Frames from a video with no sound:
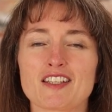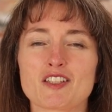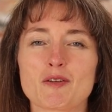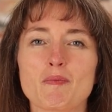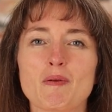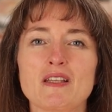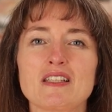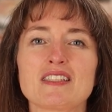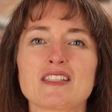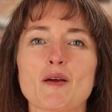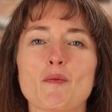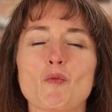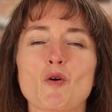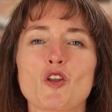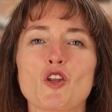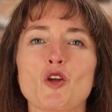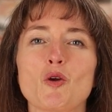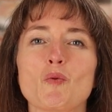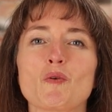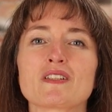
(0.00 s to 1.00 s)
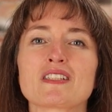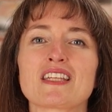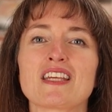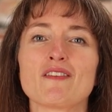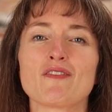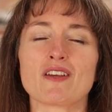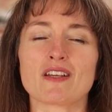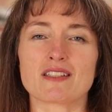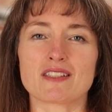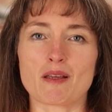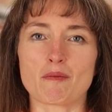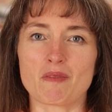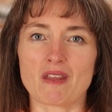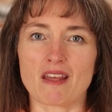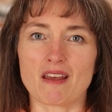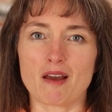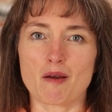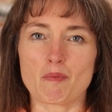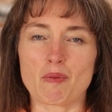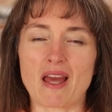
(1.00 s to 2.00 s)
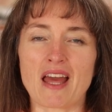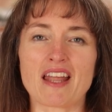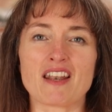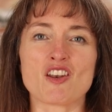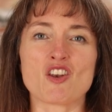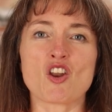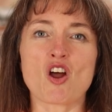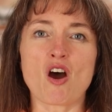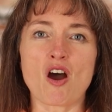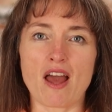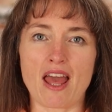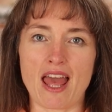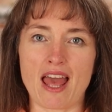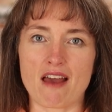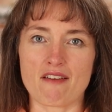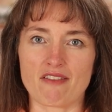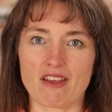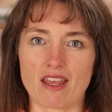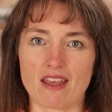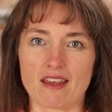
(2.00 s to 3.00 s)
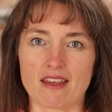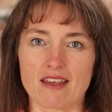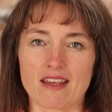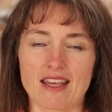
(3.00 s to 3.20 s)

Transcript: to be someone who was giving something up and not having